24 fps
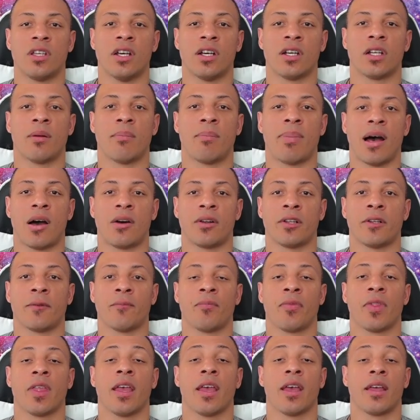about it.
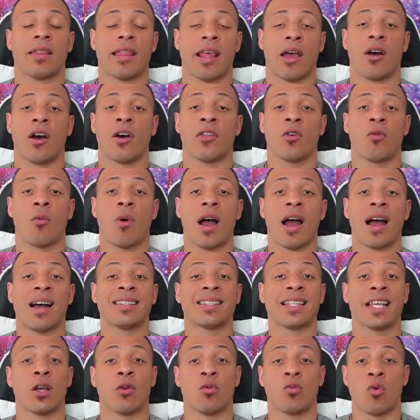Now, otherwise,
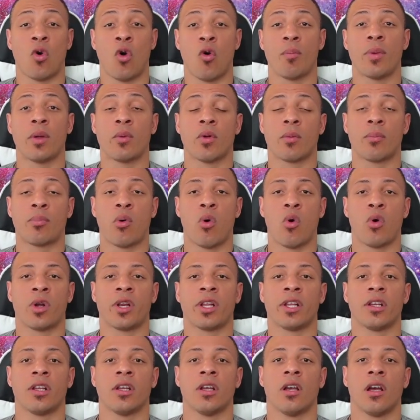it won't be
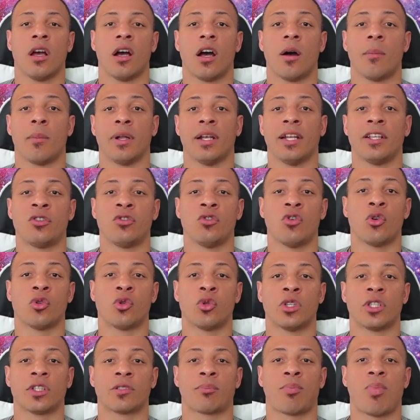reported unless you go through
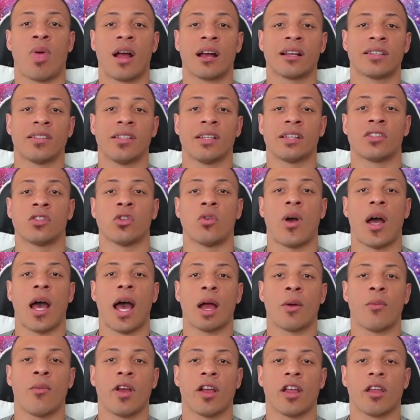this process. So I
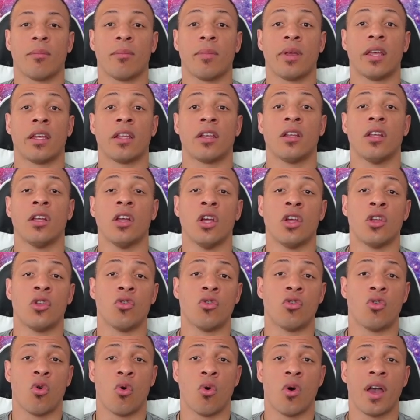recommend you
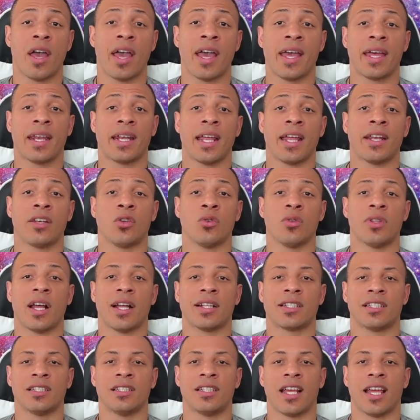go ahead and do that
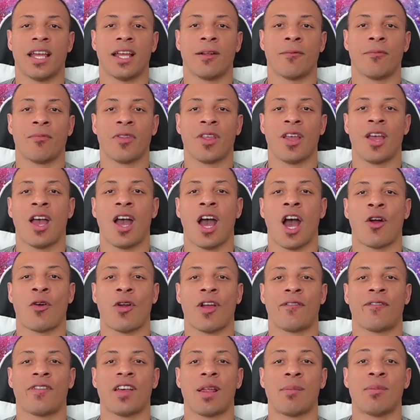today. All right,
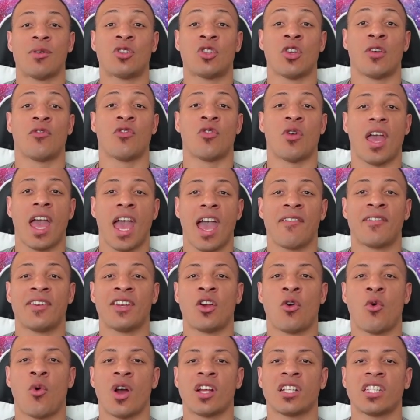family. So if you have any
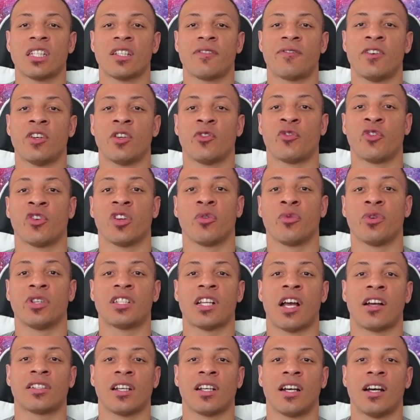questions, feel free to reach
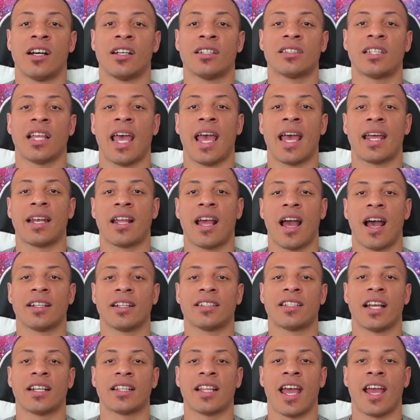out to us at
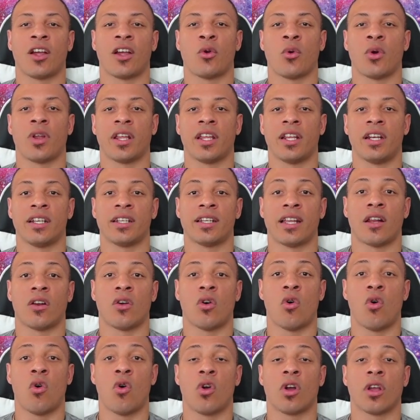
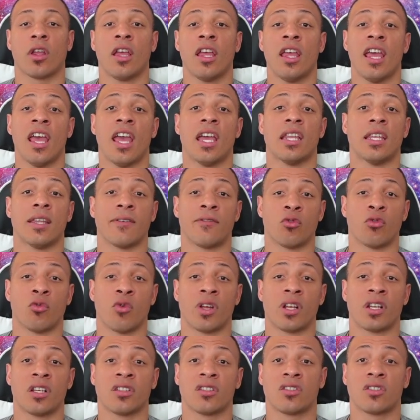contact@credithealing.org. And if you're
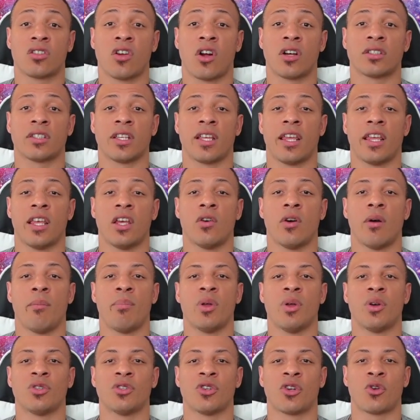ready to start to heal and
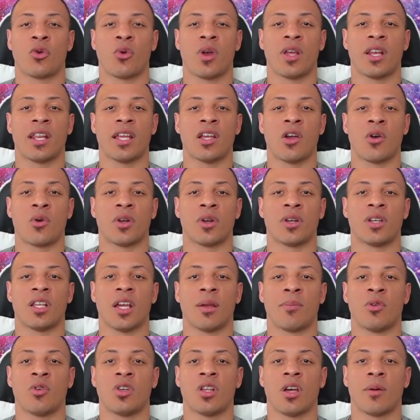build your credit, go to
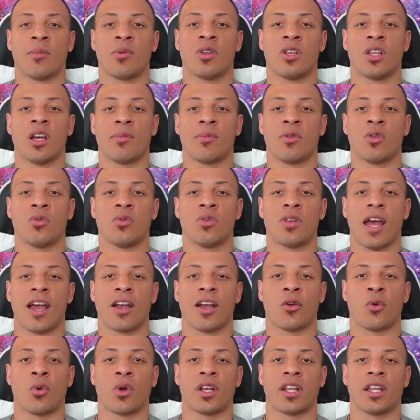
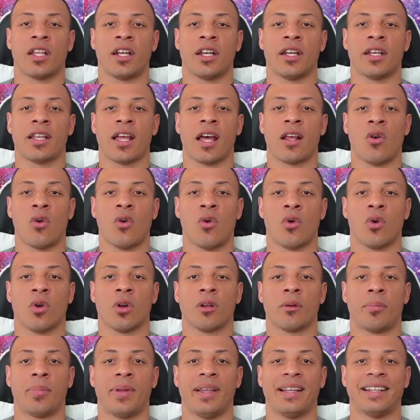www.creditheiling.org.
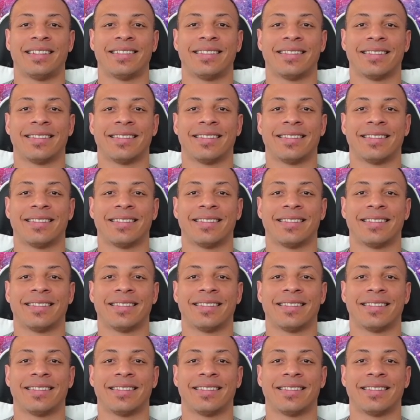Peace.